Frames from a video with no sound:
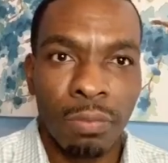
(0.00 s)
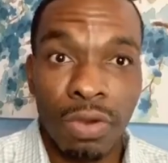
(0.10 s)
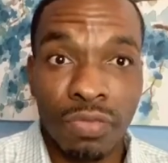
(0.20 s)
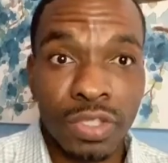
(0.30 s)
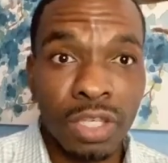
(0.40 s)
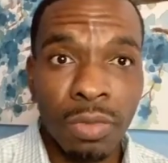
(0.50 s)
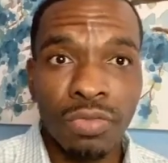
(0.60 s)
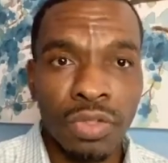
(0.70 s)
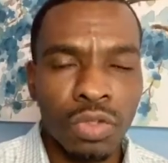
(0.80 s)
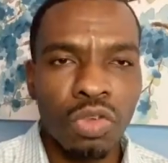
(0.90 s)
But for some
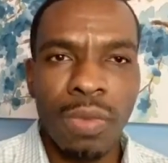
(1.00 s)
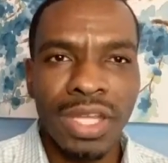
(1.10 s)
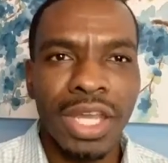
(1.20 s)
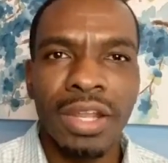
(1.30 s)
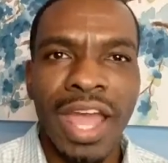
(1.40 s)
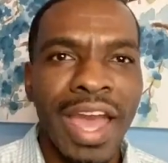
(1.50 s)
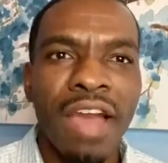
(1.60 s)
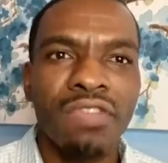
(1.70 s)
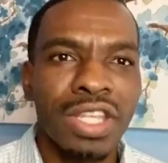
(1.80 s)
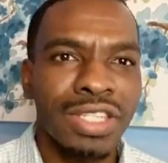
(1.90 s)
of you, you may not
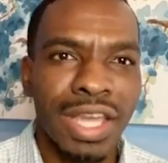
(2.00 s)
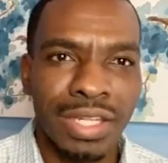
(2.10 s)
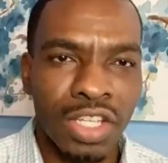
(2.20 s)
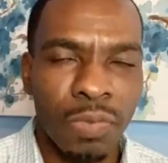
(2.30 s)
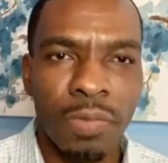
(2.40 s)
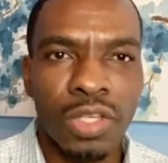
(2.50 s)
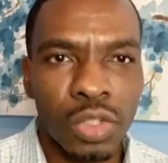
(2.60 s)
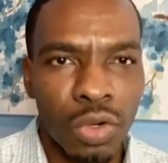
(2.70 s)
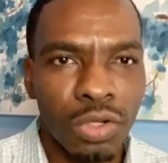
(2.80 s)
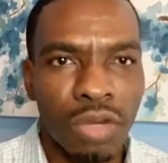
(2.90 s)
have any data. You may be
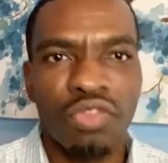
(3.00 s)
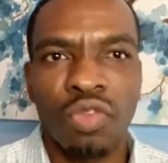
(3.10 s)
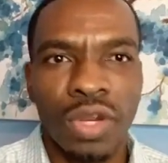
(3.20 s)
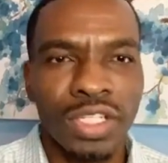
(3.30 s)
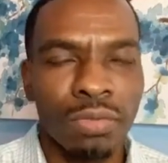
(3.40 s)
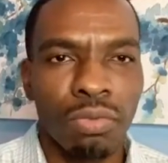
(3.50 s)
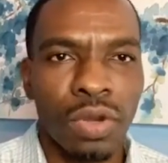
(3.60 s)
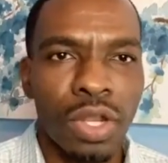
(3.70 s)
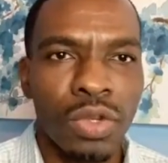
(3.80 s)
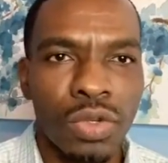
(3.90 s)
starting off fresh and
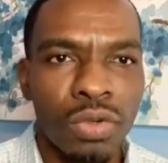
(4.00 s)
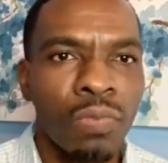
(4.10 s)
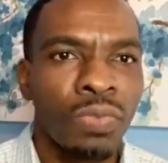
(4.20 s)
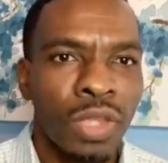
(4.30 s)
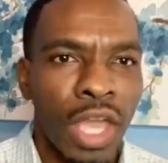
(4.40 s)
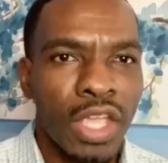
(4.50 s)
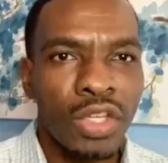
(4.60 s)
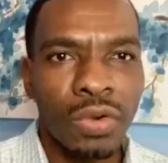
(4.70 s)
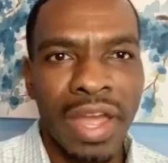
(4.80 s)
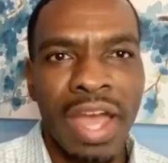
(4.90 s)
brand new, and
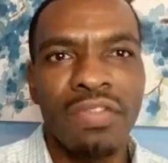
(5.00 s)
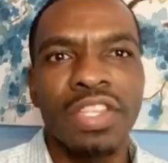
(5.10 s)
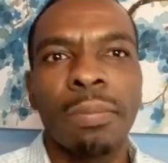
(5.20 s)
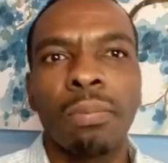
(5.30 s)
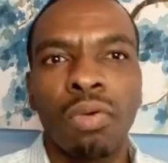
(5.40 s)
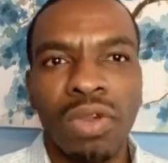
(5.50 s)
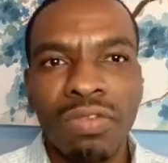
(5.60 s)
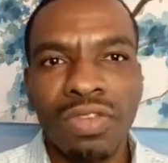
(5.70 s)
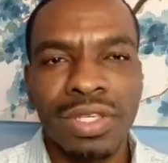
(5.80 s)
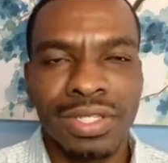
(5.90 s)
you don't have any
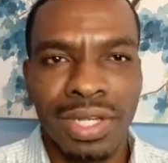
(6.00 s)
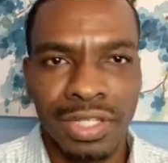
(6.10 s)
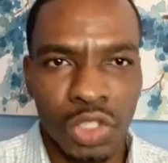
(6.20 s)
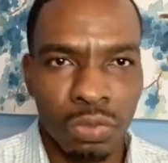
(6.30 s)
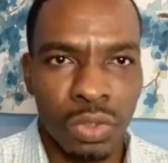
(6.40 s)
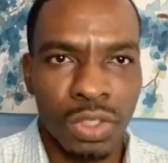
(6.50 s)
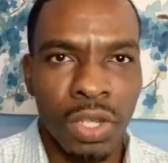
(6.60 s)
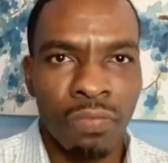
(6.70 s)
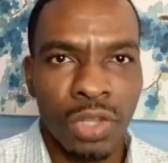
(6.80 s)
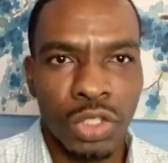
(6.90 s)
previous customers
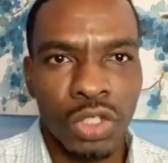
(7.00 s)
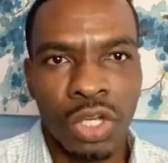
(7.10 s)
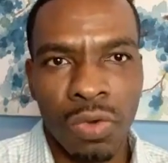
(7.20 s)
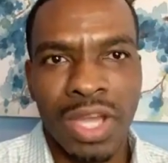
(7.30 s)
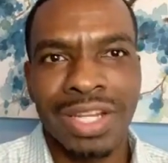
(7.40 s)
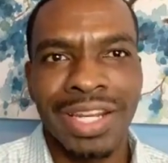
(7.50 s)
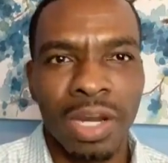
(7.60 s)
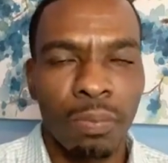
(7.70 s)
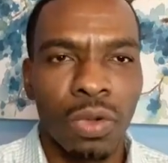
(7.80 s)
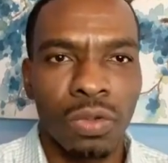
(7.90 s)
that you can go ahead and
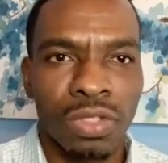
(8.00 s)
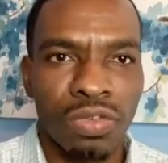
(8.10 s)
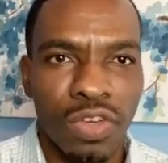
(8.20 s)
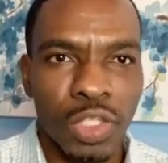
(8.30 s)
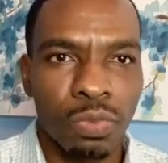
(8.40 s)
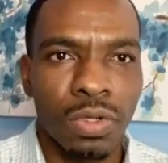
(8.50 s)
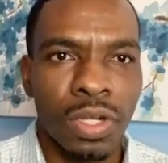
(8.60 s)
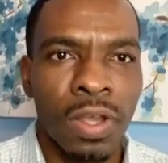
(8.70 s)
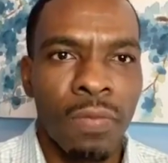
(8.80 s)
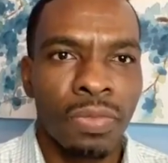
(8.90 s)
upload to
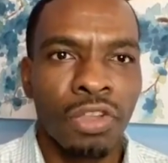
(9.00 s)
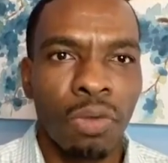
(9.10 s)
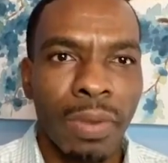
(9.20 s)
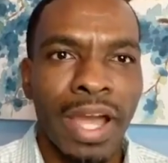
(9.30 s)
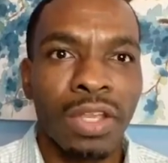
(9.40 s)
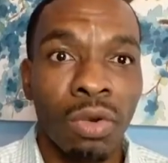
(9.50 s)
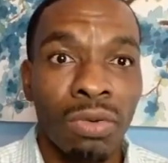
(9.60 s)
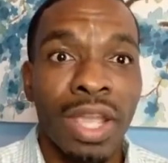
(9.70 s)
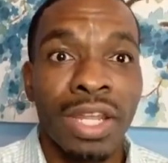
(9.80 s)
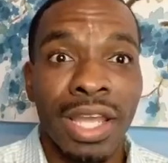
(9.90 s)
Facebook, thereby
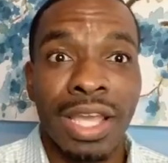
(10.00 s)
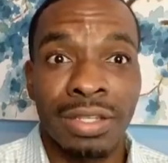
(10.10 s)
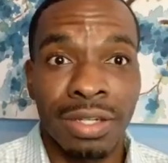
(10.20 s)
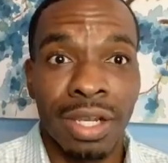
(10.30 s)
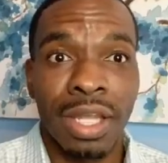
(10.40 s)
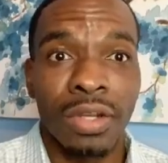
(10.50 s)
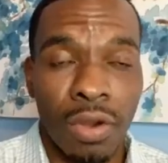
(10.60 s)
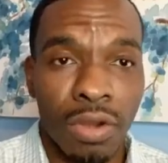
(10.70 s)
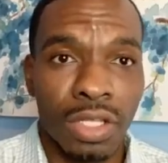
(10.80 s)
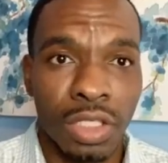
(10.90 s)
creating a lookalike
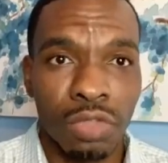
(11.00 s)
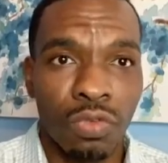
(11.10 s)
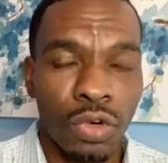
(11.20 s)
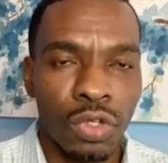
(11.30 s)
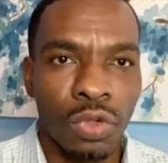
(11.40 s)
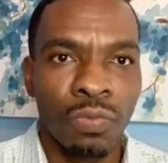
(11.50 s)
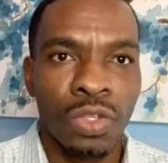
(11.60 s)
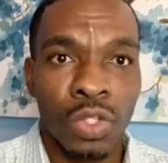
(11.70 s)
audience for you.